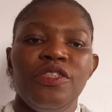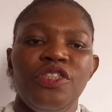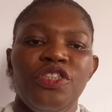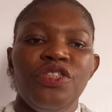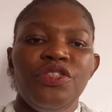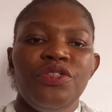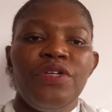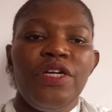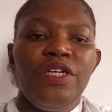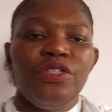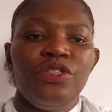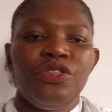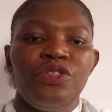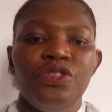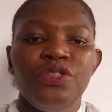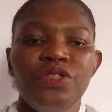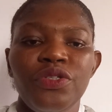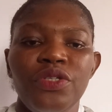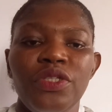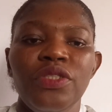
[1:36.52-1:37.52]
General
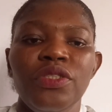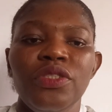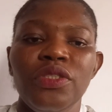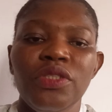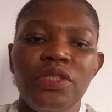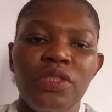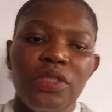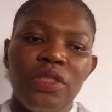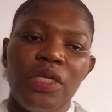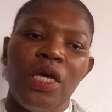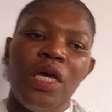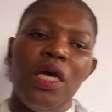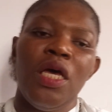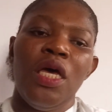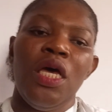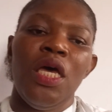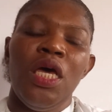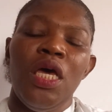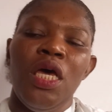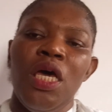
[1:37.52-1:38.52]
insurance
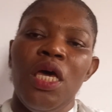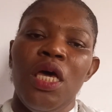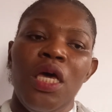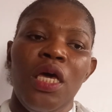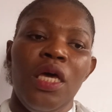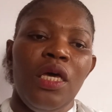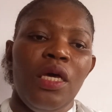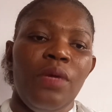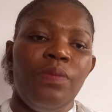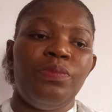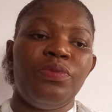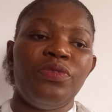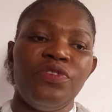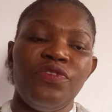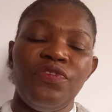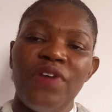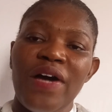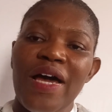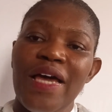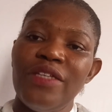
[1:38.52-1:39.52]

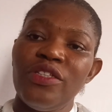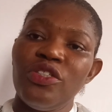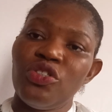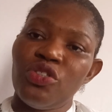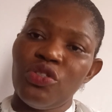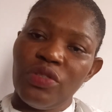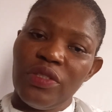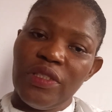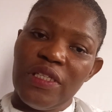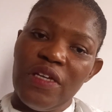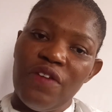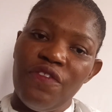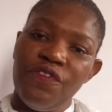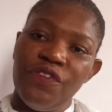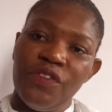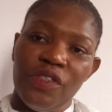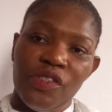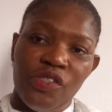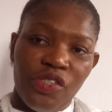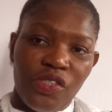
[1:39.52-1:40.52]
provides short-term
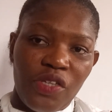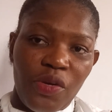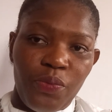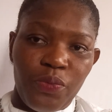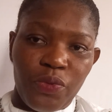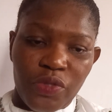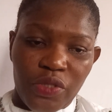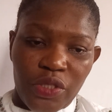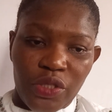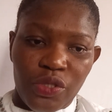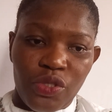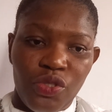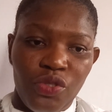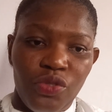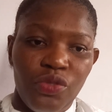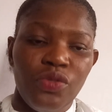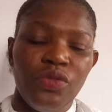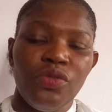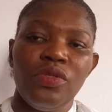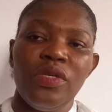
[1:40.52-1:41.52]
financial
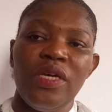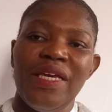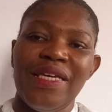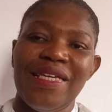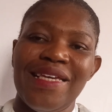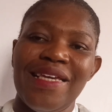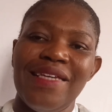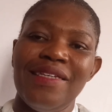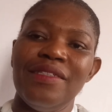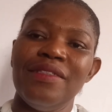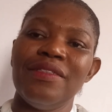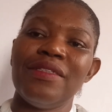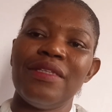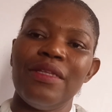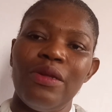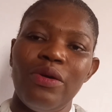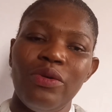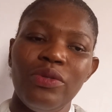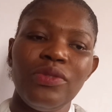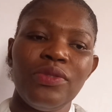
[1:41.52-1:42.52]
protection against
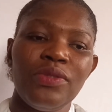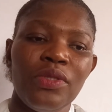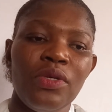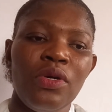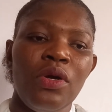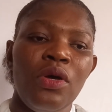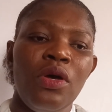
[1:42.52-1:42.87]
loss